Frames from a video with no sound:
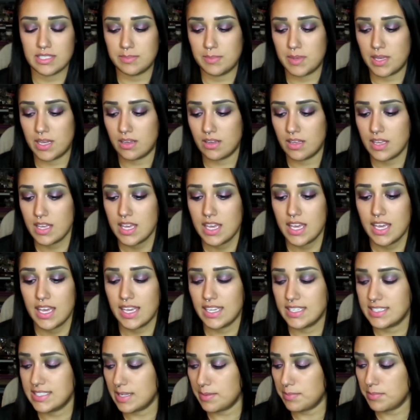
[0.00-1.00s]
smell,
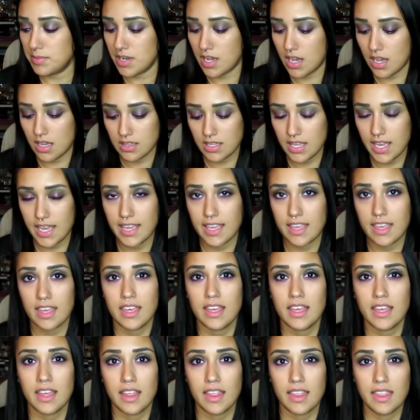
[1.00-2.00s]
except not like
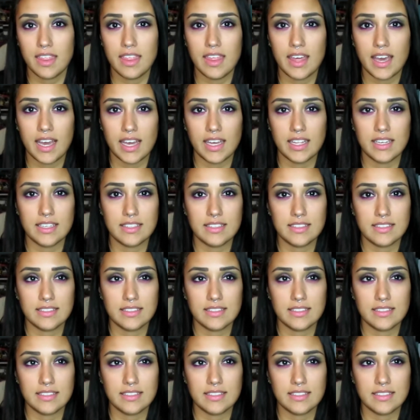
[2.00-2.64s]
that.